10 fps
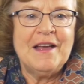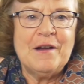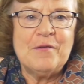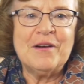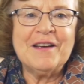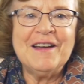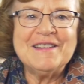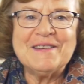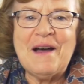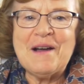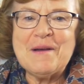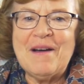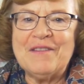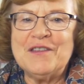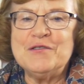We're going to talk
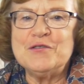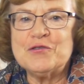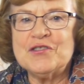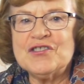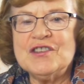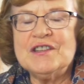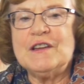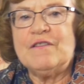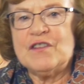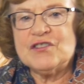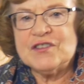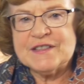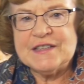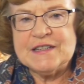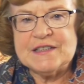about the nutrition
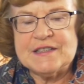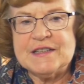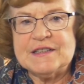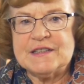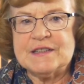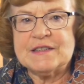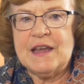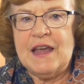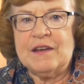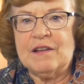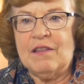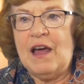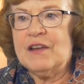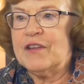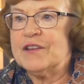deficiency diseases, and a
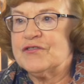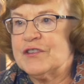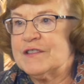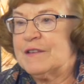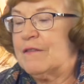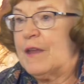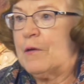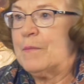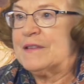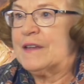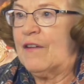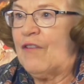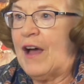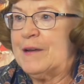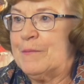lot of it is just they're missing a
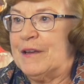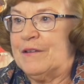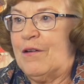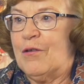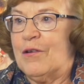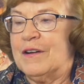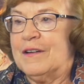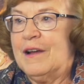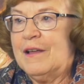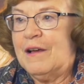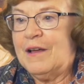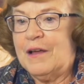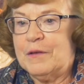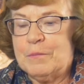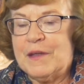vitamin,
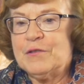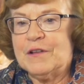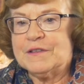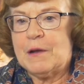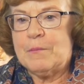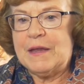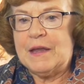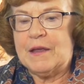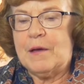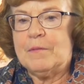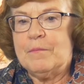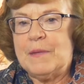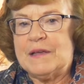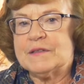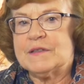or minerals are being
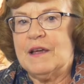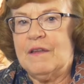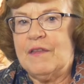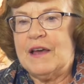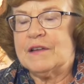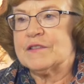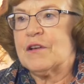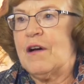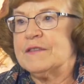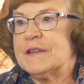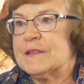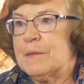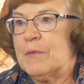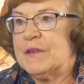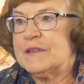missed, and that is causing
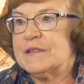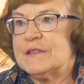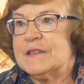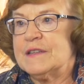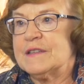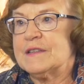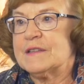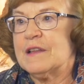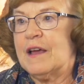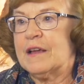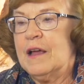some of these diseases, like